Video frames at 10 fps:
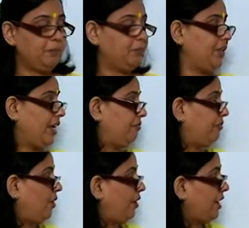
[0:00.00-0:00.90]

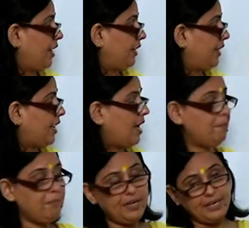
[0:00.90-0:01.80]
Therefore, the
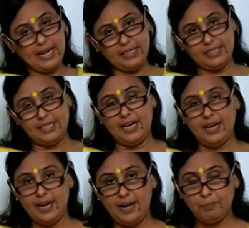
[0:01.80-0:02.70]
government has
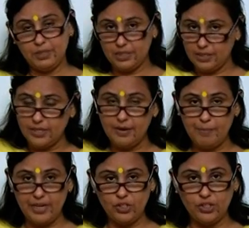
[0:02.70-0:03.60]
taken up certain
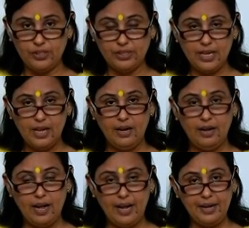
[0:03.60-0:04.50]
measures
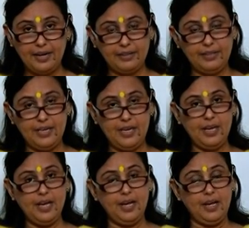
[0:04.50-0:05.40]
like the
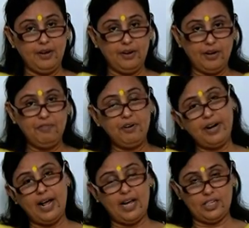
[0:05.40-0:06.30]
river
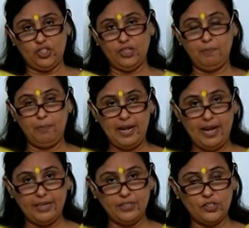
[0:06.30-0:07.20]
action
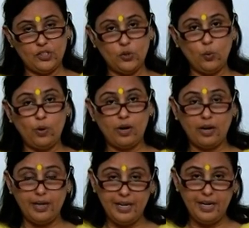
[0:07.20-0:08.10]
plans to
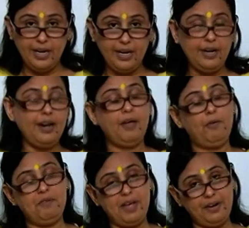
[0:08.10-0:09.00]
clean
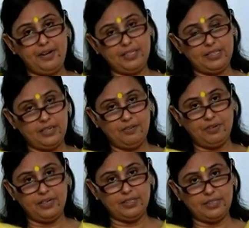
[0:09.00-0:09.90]
various
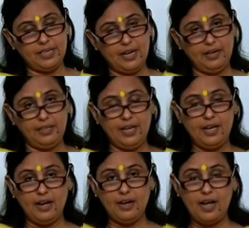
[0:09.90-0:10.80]
rivers. The
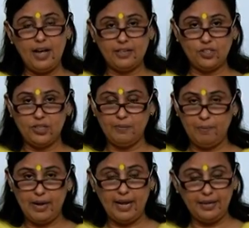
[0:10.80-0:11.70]
Ganga action
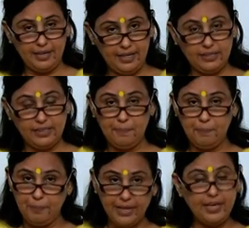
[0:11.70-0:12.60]
plan is the
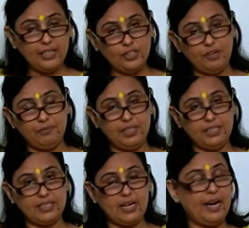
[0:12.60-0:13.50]
biggest of this
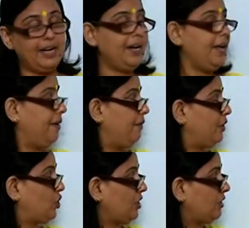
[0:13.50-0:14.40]
kind,
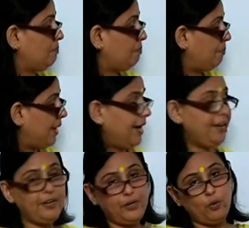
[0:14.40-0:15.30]
which is
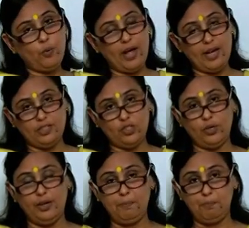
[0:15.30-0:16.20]
meant to
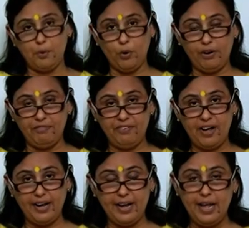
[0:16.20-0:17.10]
actually
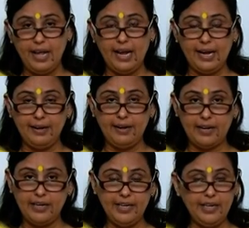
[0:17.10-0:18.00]
purify and
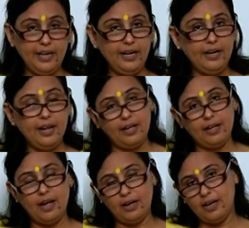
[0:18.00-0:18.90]
clean
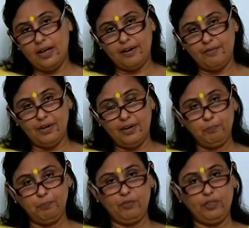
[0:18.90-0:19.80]
Ganga river,
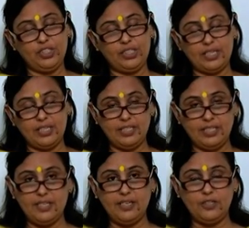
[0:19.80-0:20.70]
which is
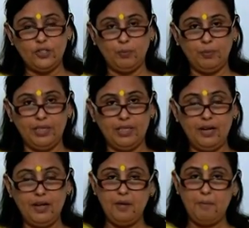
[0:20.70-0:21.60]
considered to be
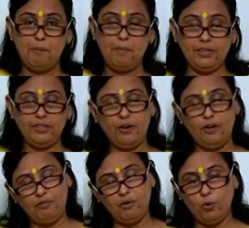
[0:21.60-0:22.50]
the mother
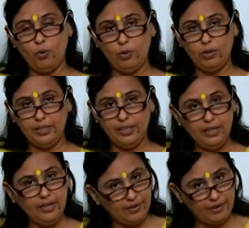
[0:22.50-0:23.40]
of all
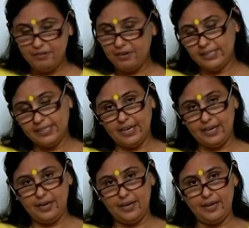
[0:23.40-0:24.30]
the rivers in
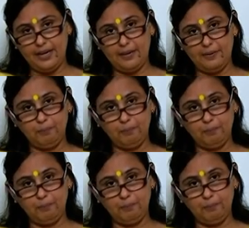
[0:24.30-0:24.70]
India.